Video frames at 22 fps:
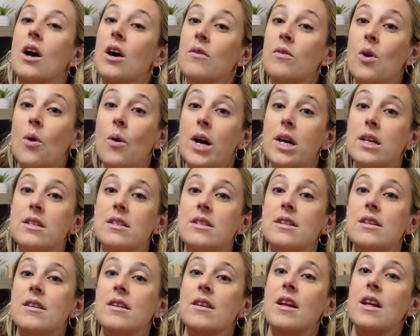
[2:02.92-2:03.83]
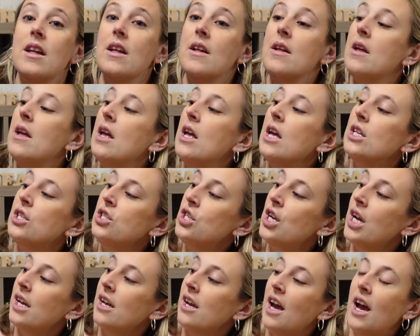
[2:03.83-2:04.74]
of KWANZAA,
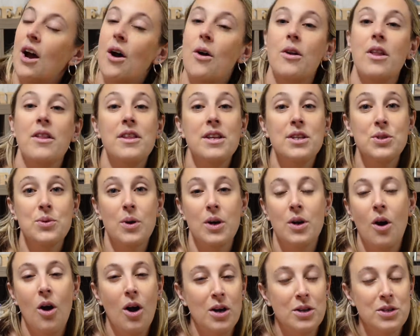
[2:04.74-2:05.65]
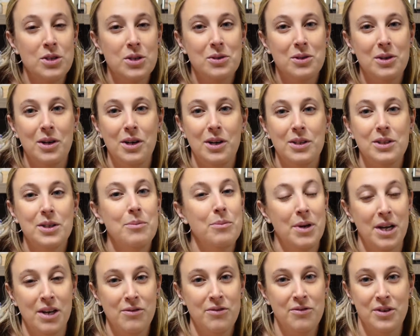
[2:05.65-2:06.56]
check out this one, also called
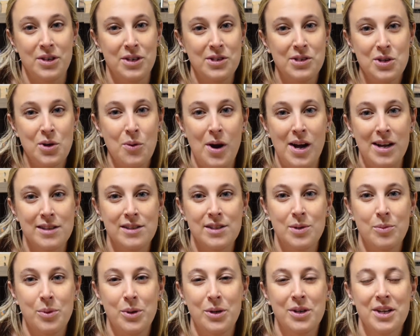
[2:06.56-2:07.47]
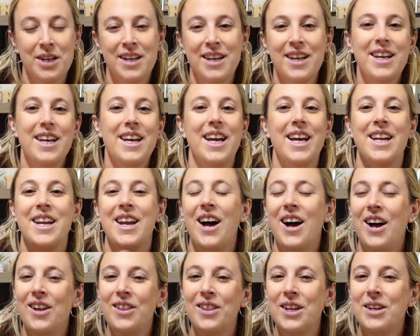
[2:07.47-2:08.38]
My First KWANZAA Book. And
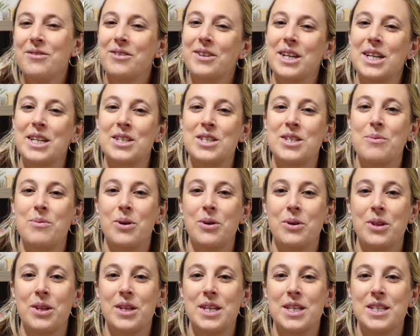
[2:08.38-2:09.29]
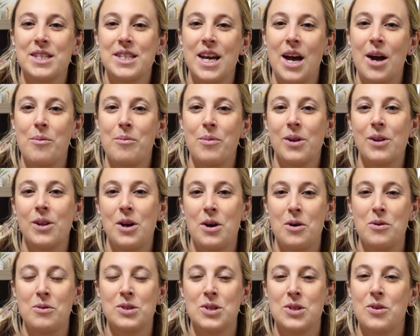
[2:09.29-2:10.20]
I'll leave links to both of these down
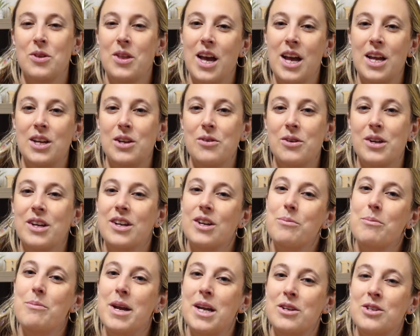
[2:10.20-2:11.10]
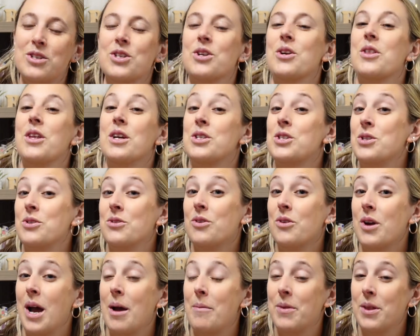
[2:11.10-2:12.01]
below so that you can make sure that you
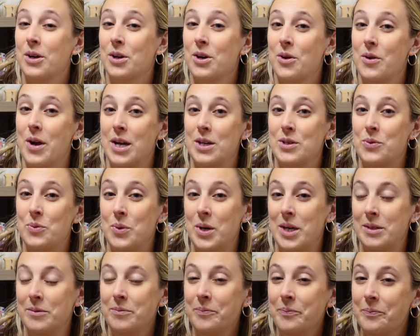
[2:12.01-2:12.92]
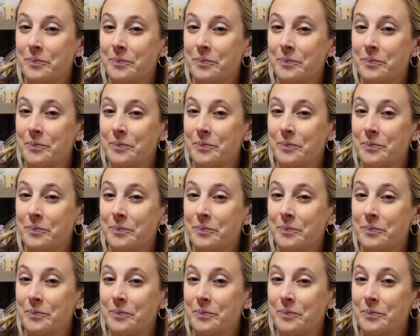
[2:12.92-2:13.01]
grab the correct one.